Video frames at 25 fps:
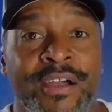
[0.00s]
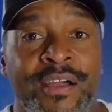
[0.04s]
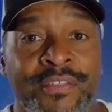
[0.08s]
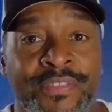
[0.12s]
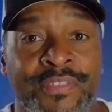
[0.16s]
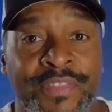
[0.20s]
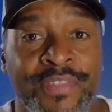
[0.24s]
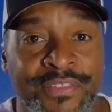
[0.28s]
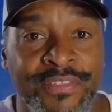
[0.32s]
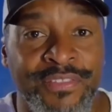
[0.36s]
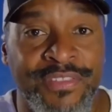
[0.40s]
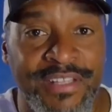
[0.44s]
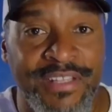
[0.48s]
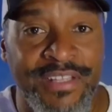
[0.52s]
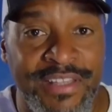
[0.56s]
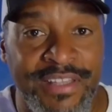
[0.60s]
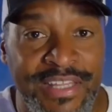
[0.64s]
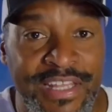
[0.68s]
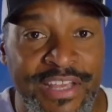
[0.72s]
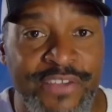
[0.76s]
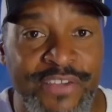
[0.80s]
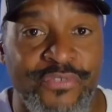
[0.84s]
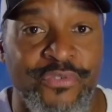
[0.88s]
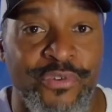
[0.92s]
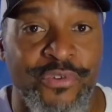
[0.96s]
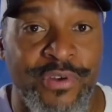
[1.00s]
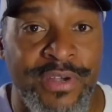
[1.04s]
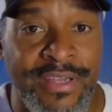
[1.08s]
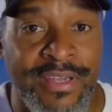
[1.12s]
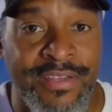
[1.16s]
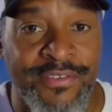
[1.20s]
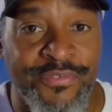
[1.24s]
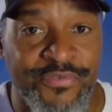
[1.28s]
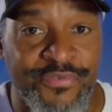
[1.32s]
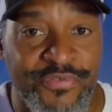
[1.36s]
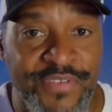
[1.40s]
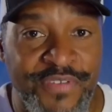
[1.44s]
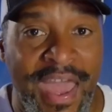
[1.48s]
the delivering
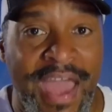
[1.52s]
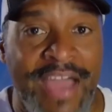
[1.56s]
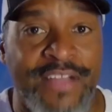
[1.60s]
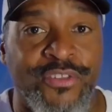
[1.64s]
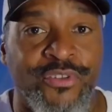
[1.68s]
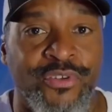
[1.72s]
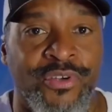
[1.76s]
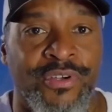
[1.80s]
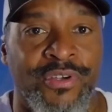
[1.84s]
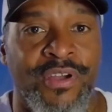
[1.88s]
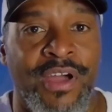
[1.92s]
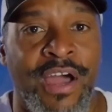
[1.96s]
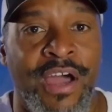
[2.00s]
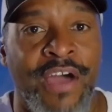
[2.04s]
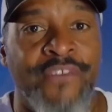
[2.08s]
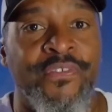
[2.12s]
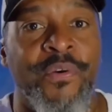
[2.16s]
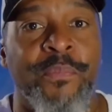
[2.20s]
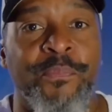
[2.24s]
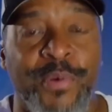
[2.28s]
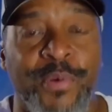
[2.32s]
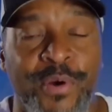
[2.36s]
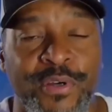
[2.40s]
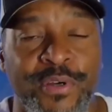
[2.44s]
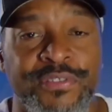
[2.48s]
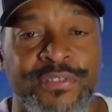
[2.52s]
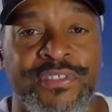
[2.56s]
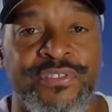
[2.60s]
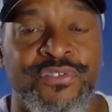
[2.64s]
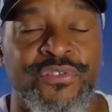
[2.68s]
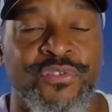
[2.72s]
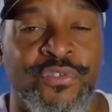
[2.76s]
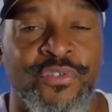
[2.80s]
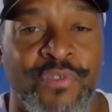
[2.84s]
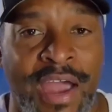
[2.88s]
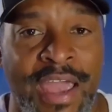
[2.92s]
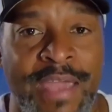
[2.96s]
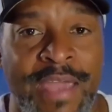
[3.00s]
factor of a person's
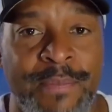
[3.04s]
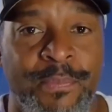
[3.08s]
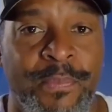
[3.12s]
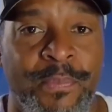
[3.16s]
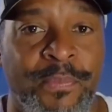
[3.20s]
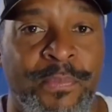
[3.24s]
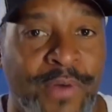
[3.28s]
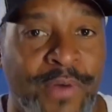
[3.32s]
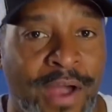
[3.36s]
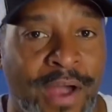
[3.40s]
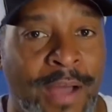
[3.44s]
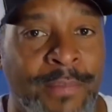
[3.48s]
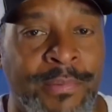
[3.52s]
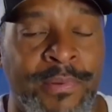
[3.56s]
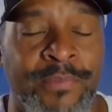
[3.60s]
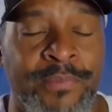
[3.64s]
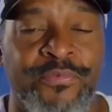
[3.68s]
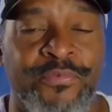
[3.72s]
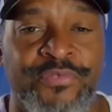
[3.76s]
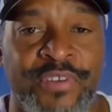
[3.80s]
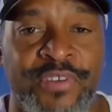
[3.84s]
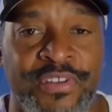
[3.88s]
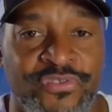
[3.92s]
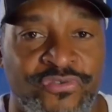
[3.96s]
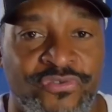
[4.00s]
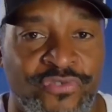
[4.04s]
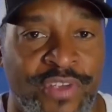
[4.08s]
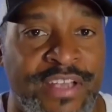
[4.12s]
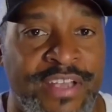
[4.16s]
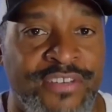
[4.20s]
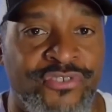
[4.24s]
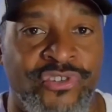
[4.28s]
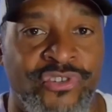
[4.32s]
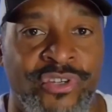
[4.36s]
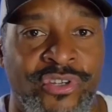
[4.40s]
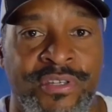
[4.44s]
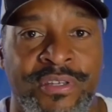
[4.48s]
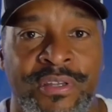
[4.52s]
gripe, problem,
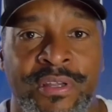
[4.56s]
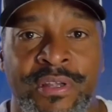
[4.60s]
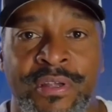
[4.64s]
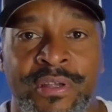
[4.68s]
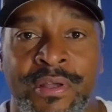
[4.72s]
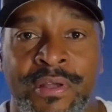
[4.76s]
frustration,